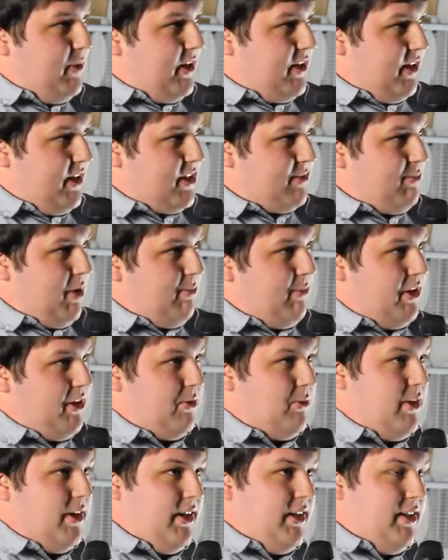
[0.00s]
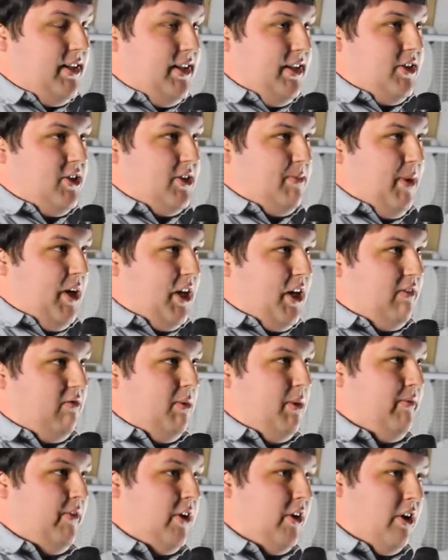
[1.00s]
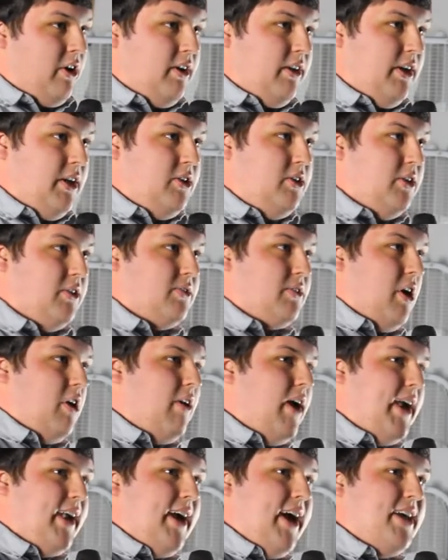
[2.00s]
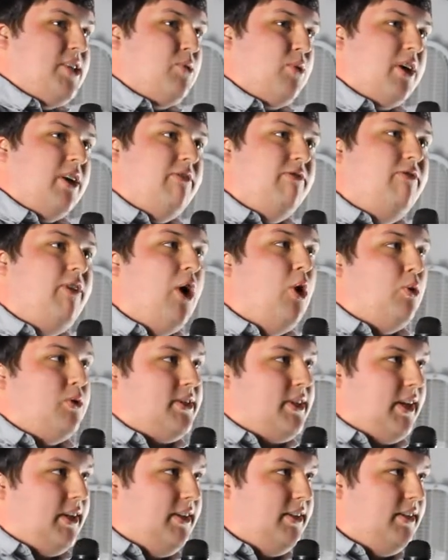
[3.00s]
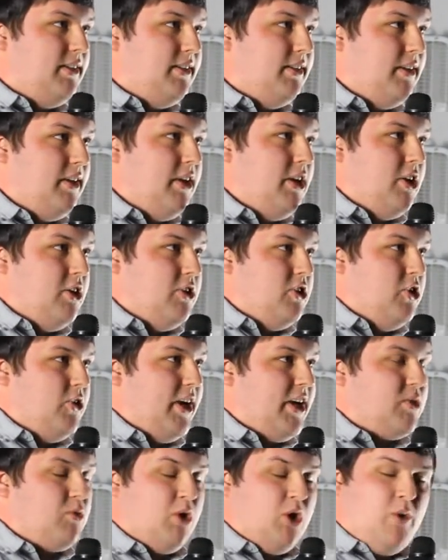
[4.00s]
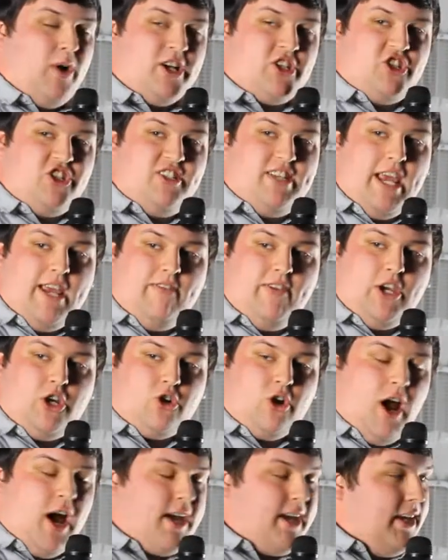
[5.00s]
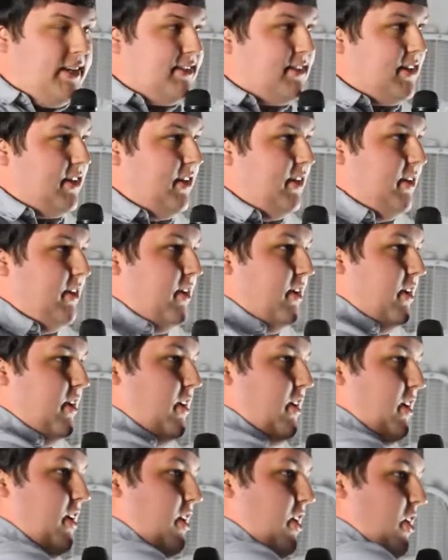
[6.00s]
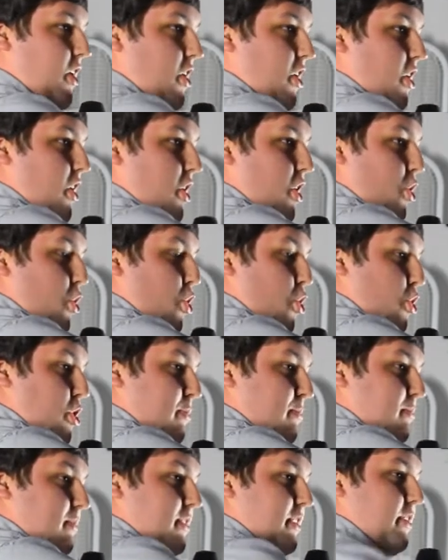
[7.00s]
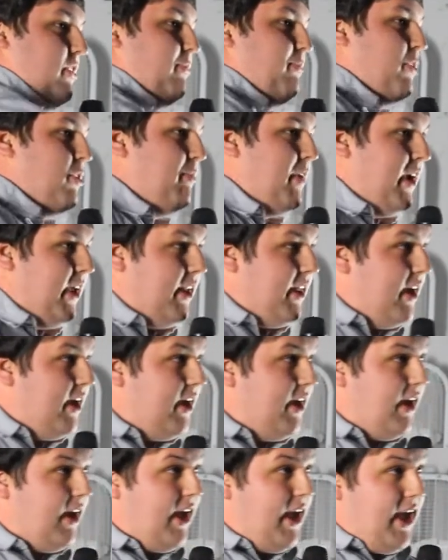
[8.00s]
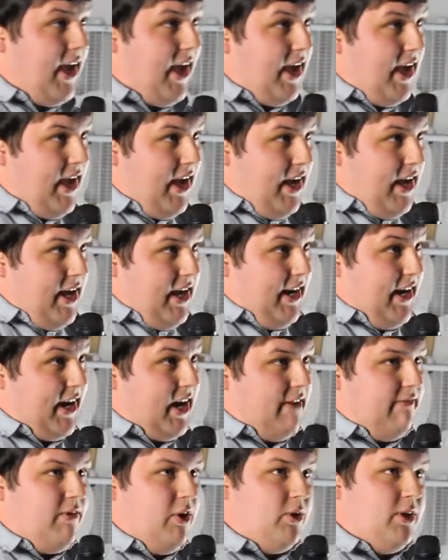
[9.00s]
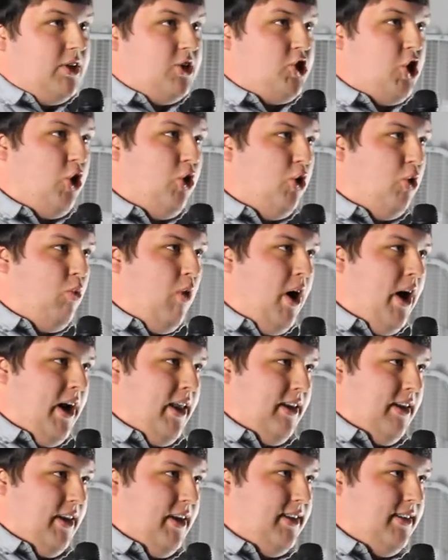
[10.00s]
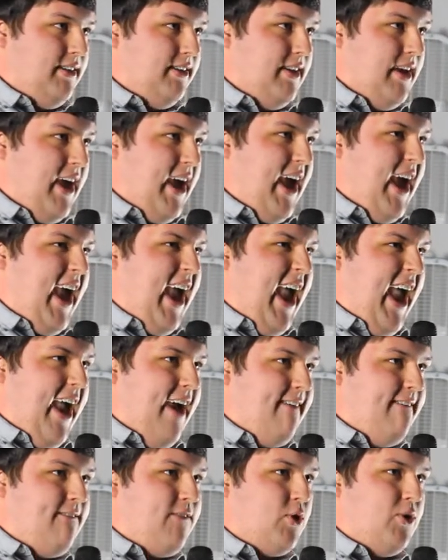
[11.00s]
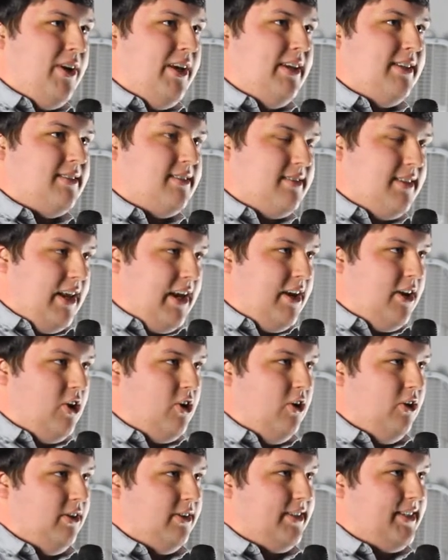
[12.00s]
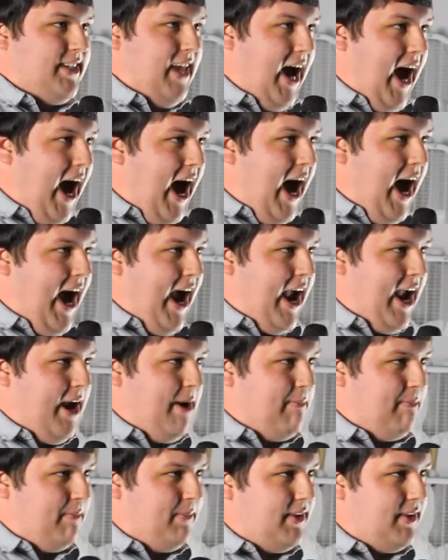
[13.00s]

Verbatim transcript: because my mother wanted to teach us about government very early. She goes, All right, guys, we're going to vote. Do you guys want to watch Davy Crockett? or Little Mermaid. And I got voted two to one every single time.